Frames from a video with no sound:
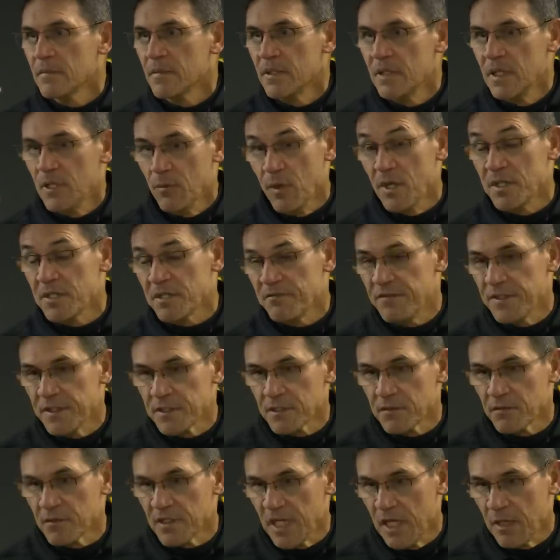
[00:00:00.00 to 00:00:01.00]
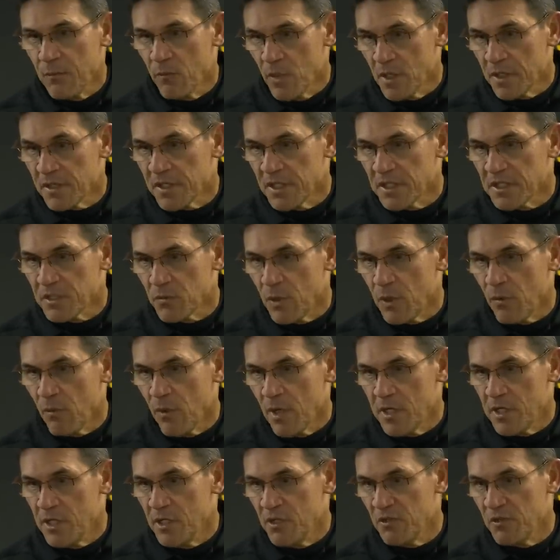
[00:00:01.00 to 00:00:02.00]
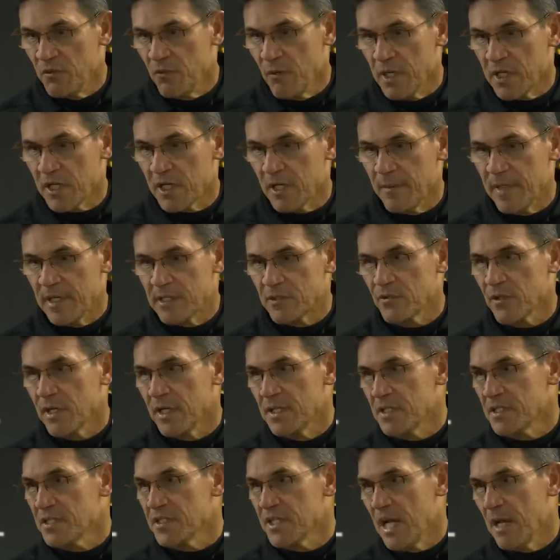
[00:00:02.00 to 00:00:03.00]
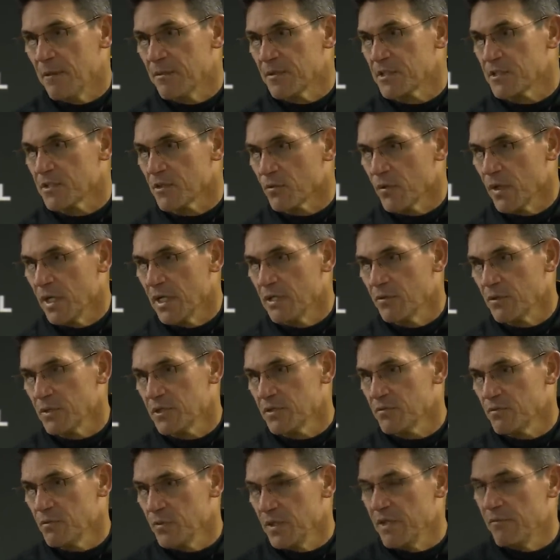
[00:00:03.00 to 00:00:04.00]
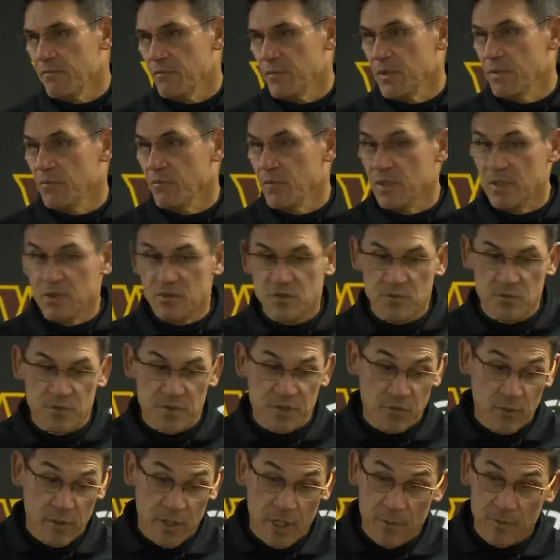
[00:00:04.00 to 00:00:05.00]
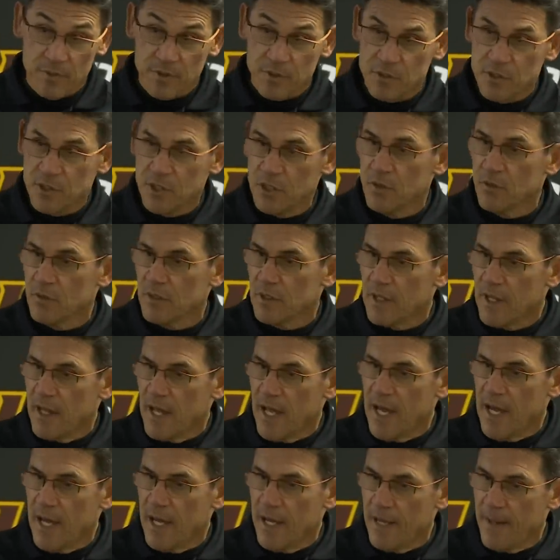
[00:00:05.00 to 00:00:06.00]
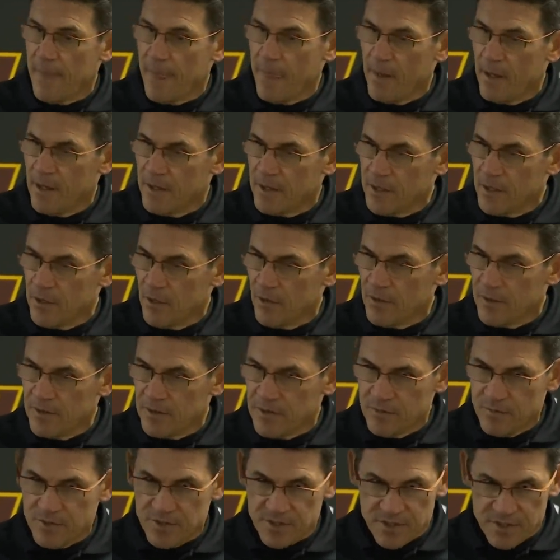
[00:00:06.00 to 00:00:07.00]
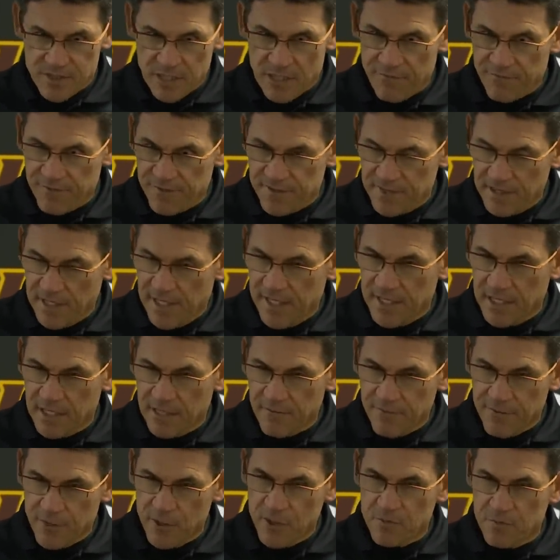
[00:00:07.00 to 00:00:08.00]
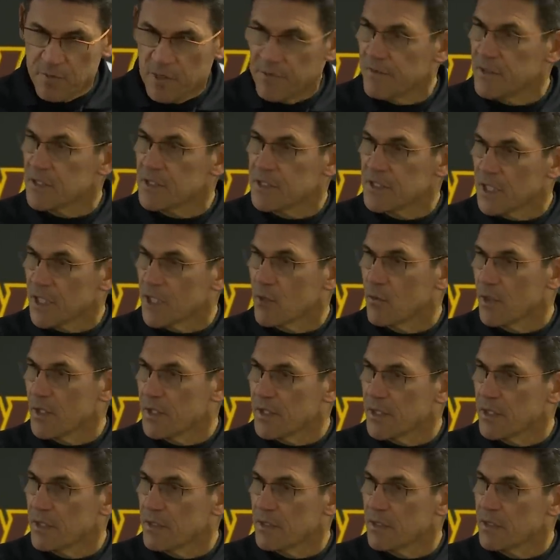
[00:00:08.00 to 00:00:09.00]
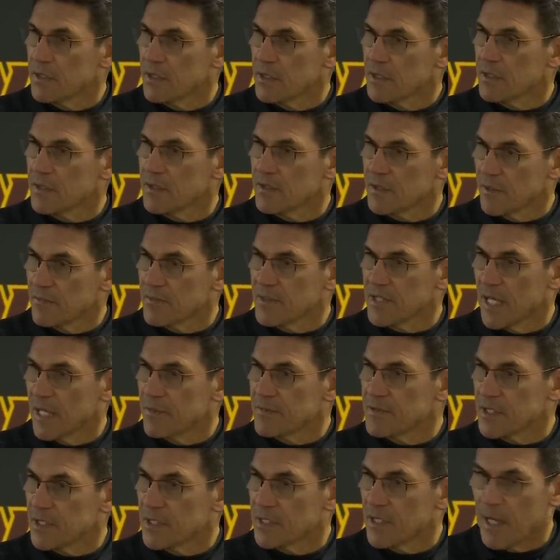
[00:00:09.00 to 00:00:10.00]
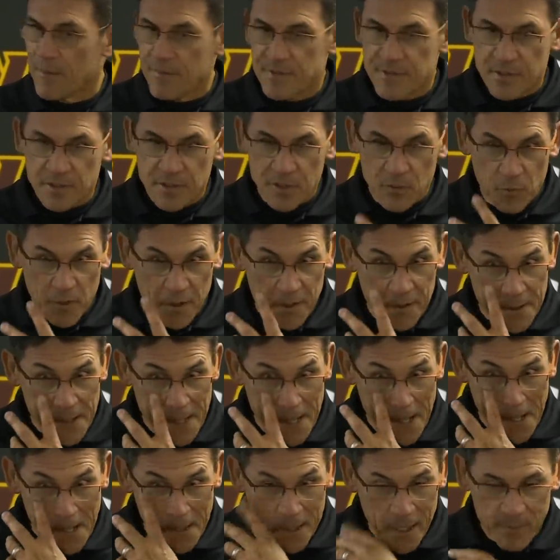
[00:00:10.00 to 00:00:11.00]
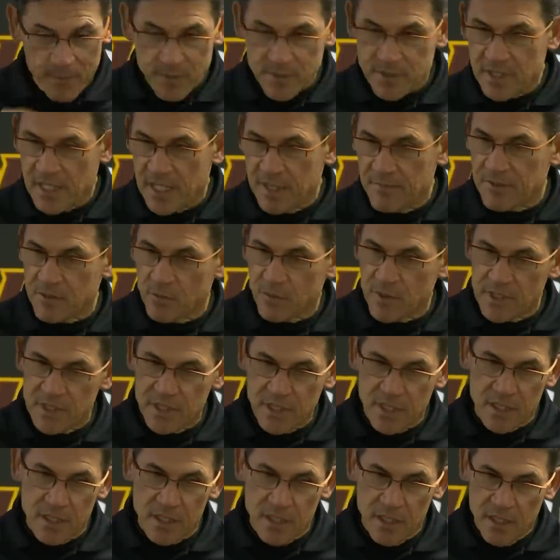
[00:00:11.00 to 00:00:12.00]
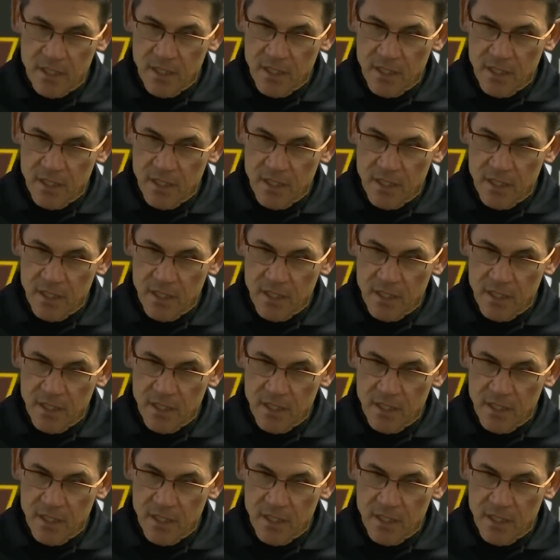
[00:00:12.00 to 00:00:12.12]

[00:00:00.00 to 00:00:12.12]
It was a physical game. One of the things that we wanted to do is we wanted to come out and try and establish the run, which we, we which, which, we were able to do. Um, you know, it, it, was tough sledding at first, but if you stick with it, sometimes you get an opportunity to wear it down a couple times, and we did.